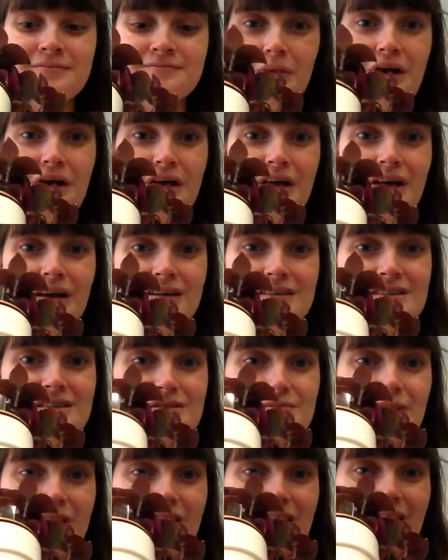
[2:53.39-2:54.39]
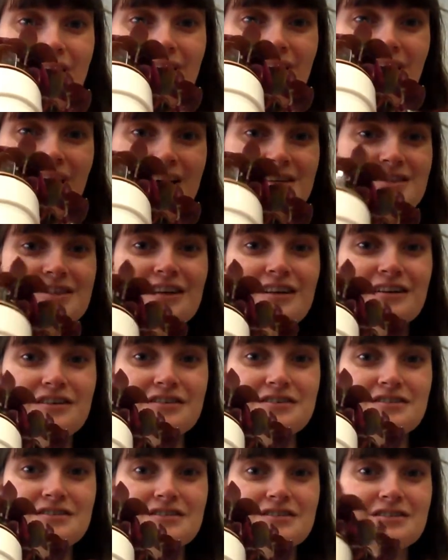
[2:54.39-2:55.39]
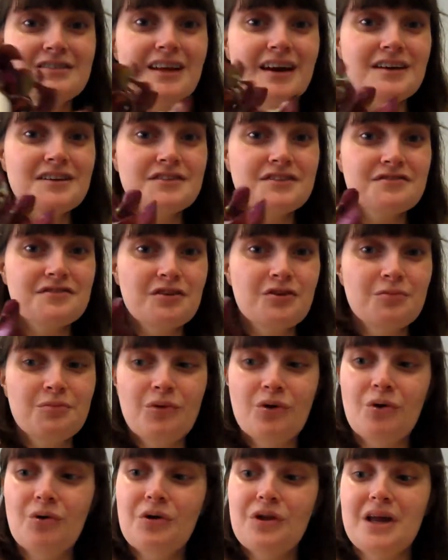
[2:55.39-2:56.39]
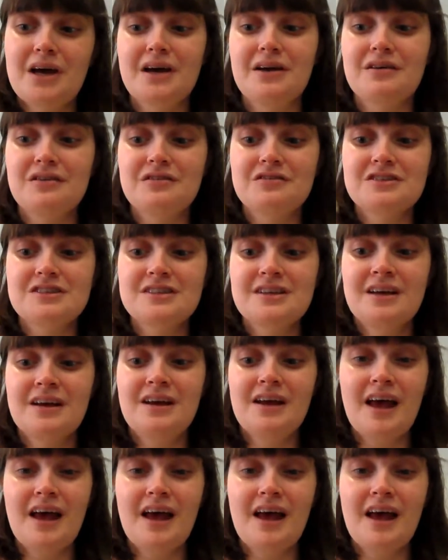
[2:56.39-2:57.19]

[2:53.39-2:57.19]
But it does mean that it actually looks nice from all angles.